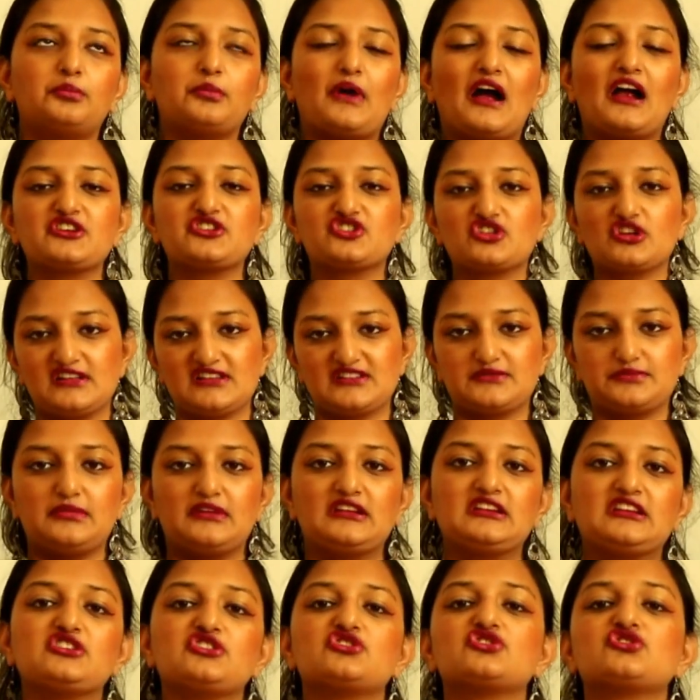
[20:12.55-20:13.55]

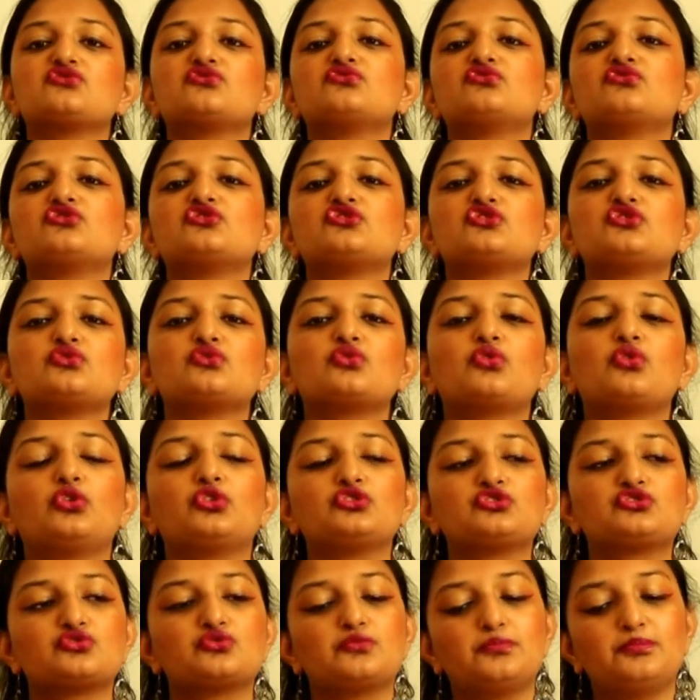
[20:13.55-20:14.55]
adjustment issues, you
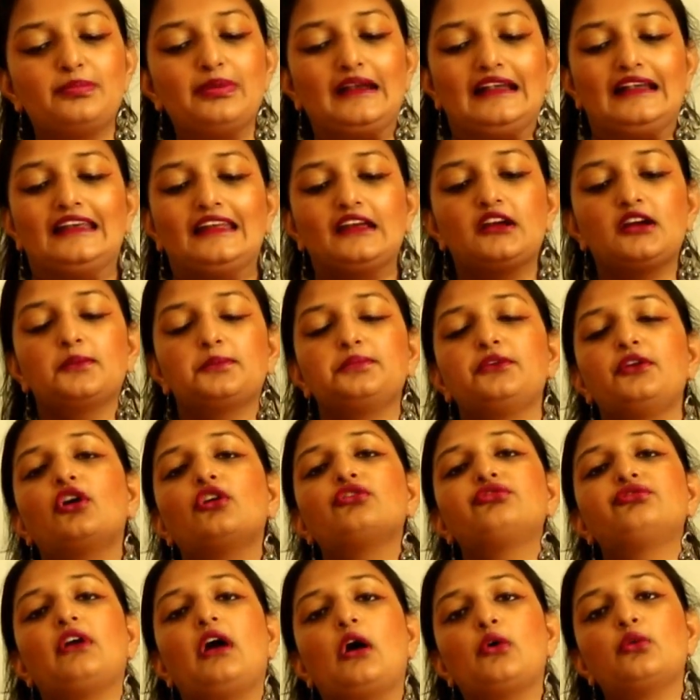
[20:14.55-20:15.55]
go through building up your
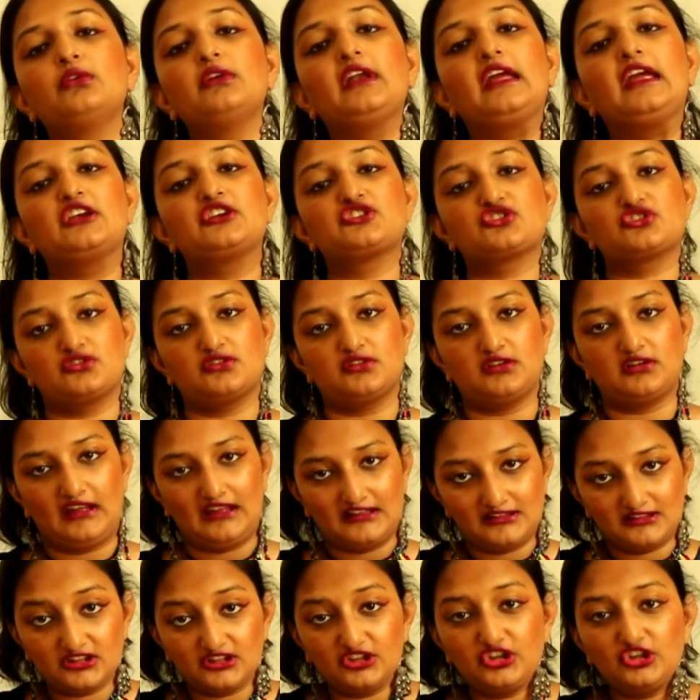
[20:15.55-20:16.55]
foundation
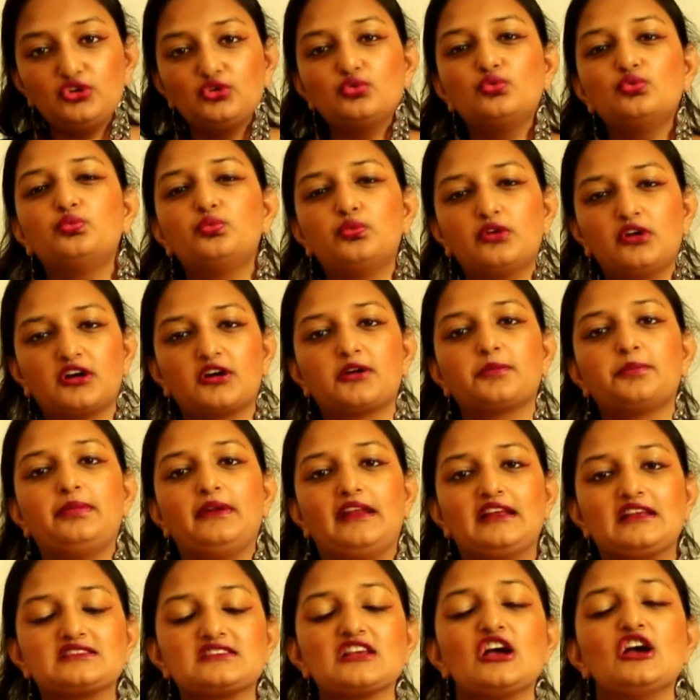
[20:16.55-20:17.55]
in the new
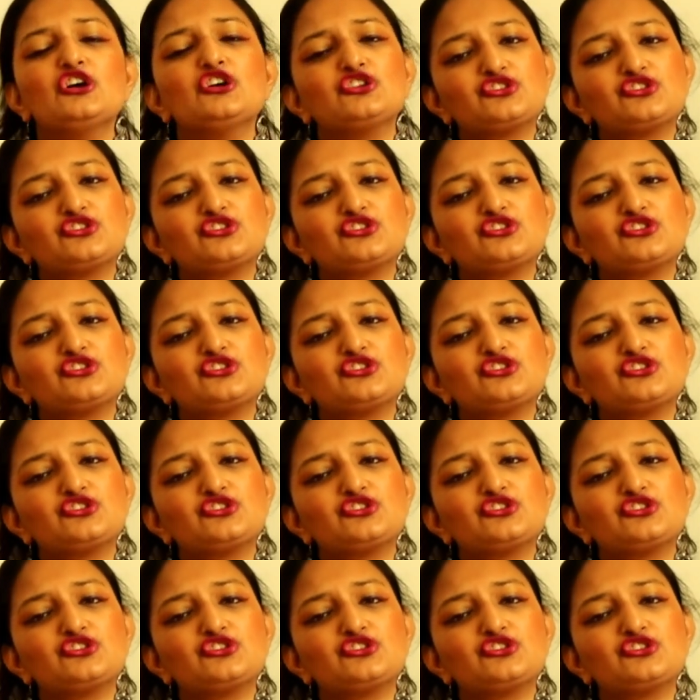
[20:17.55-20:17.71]
workplace.